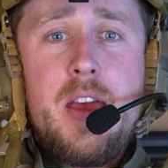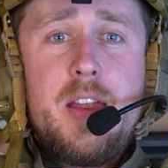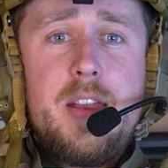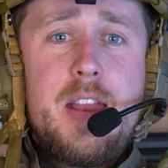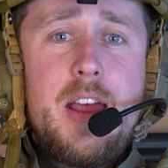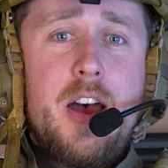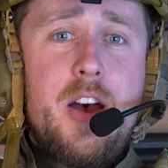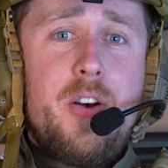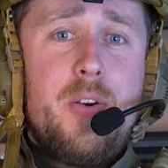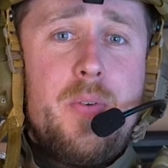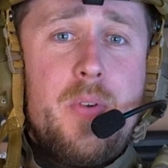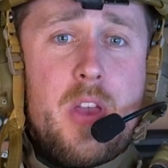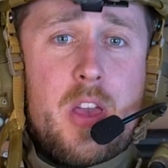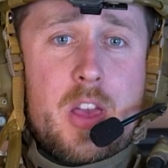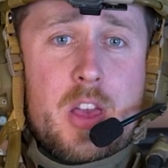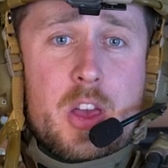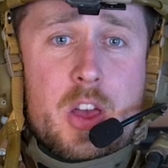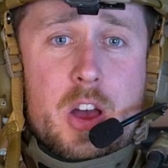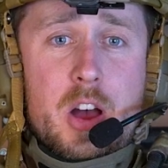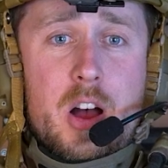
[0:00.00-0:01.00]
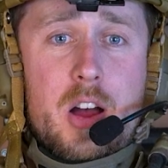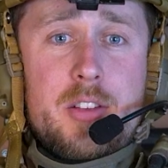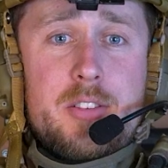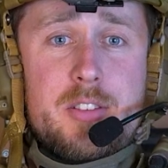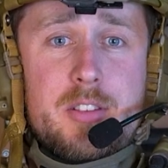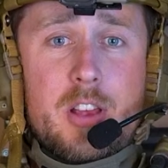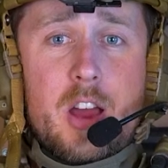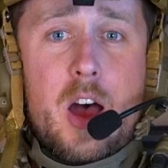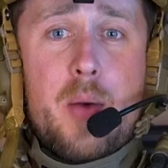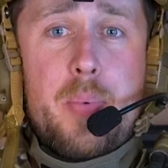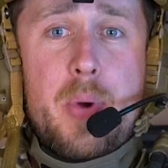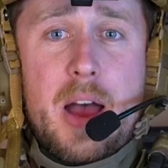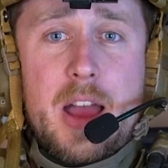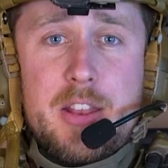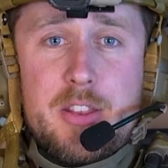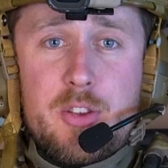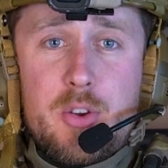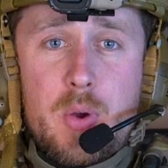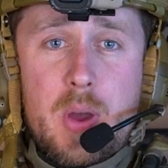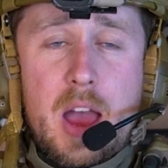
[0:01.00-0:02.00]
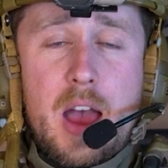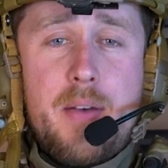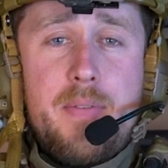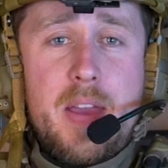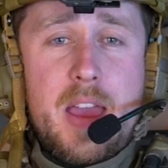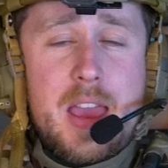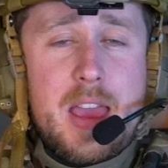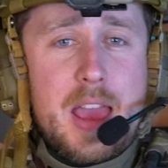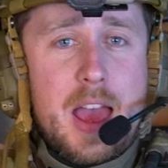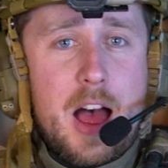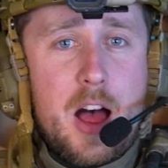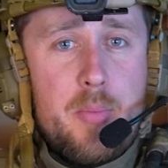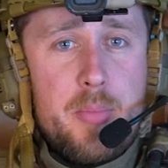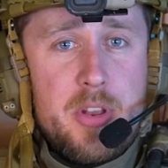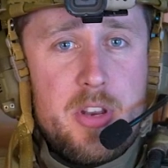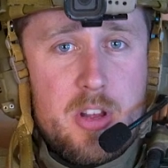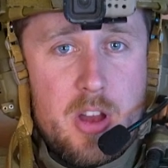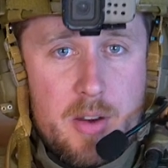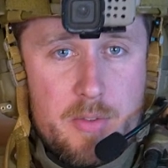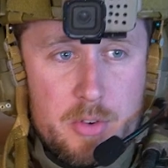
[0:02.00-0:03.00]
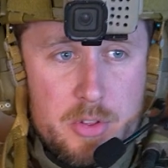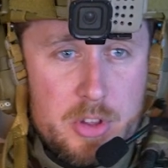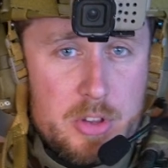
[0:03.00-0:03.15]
Now, on top, I do have a helmet cover.